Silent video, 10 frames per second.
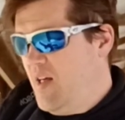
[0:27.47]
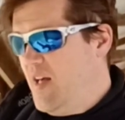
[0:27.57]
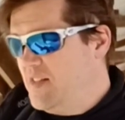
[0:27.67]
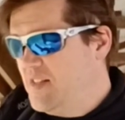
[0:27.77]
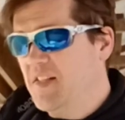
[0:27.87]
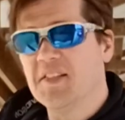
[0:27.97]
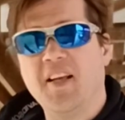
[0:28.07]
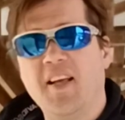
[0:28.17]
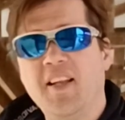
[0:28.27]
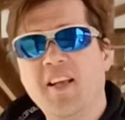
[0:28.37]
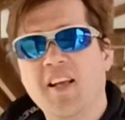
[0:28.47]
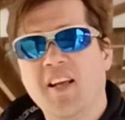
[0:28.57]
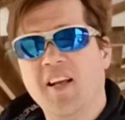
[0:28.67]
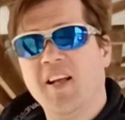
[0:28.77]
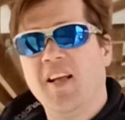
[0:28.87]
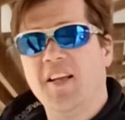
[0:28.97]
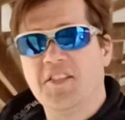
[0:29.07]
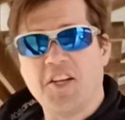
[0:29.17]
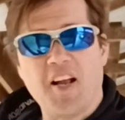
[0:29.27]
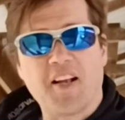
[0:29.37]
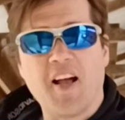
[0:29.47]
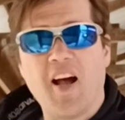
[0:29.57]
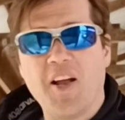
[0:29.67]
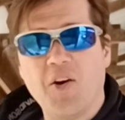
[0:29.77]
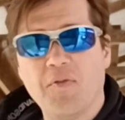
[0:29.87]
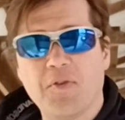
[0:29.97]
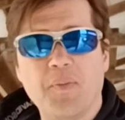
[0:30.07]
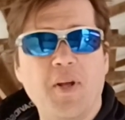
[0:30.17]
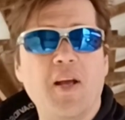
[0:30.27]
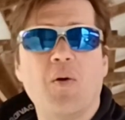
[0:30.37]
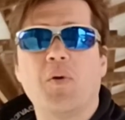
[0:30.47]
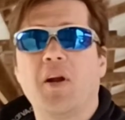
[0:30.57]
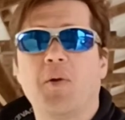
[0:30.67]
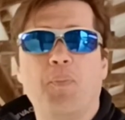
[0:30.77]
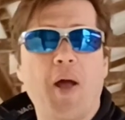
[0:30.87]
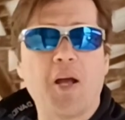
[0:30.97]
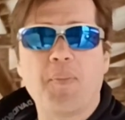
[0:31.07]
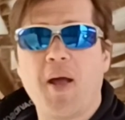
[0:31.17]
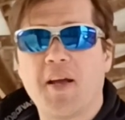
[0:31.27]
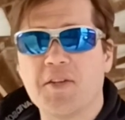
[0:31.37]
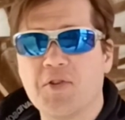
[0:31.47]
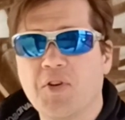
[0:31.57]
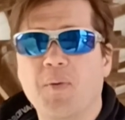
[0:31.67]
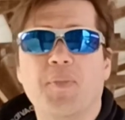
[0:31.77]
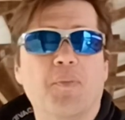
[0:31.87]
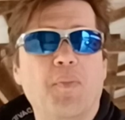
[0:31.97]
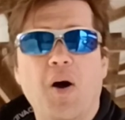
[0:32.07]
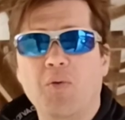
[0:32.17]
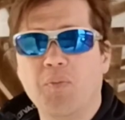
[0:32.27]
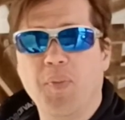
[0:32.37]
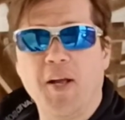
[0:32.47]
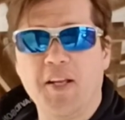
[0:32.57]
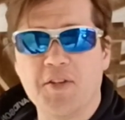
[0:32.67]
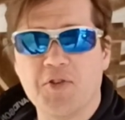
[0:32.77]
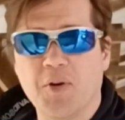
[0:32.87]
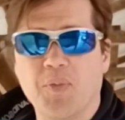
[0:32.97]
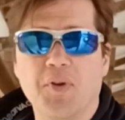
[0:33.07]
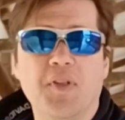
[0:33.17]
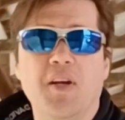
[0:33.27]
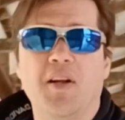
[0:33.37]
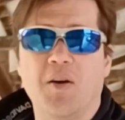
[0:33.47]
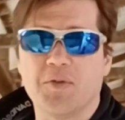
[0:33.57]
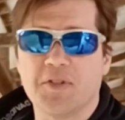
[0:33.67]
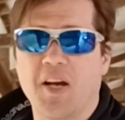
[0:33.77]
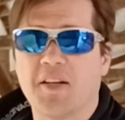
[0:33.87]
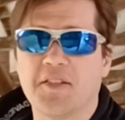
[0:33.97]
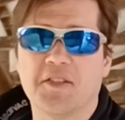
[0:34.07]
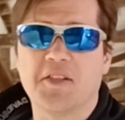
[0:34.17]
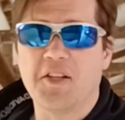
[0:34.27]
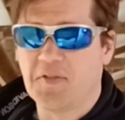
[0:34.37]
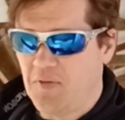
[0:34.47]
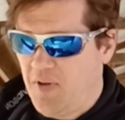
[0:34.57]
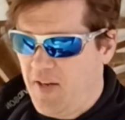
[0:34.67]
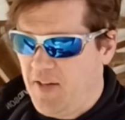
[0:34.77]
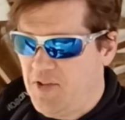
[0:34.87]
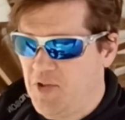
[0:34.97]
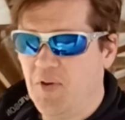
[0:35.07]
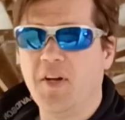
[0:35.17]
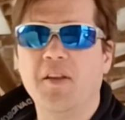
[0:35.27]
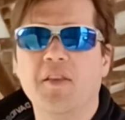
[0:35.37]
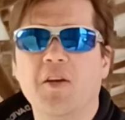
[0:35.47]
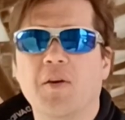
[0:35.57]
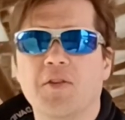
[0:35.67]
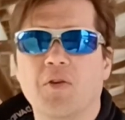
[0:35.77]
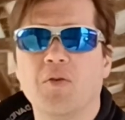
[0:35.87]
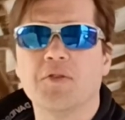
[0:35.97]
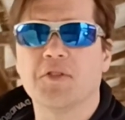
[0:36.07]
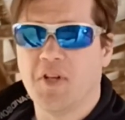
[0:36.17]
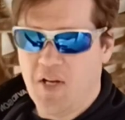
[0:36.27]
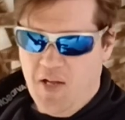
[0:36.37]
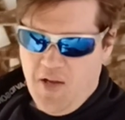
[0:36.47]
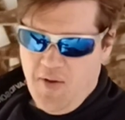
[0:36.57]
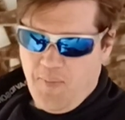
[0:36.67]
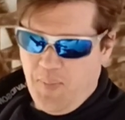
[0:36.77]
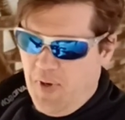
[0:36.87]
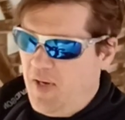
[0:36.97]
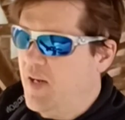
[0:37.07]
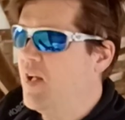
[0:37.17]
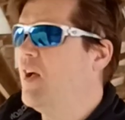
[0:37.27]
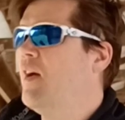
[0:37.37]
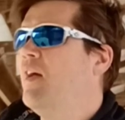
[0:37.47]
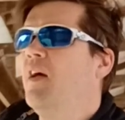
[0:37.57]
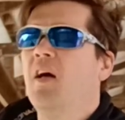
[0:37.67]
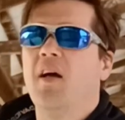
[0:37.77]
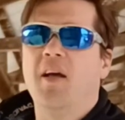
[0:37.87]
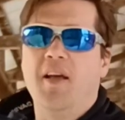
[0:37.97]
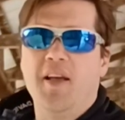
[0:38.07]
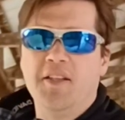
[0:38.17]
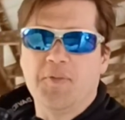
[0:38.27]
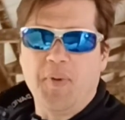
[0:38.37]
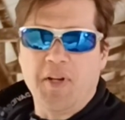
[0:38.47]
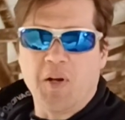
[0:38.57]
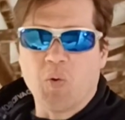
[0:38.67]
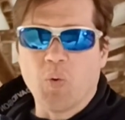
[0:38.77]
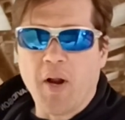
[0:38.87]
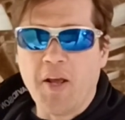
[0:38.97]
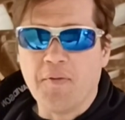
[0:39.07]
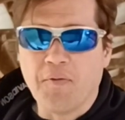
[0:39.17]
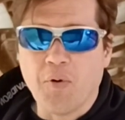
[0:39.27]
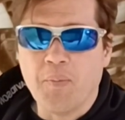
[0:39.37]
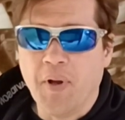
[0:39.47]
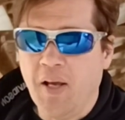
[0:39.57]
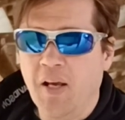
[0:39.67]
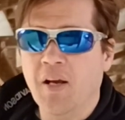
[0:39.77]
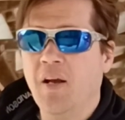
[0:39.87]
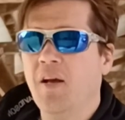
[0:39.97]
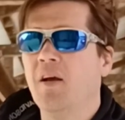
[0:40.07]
And since then, it shot a coyote for me. I went on a backpacking trip, a mountain biking trip with it. I was not successful at shooting anything on those, but it's been great for me.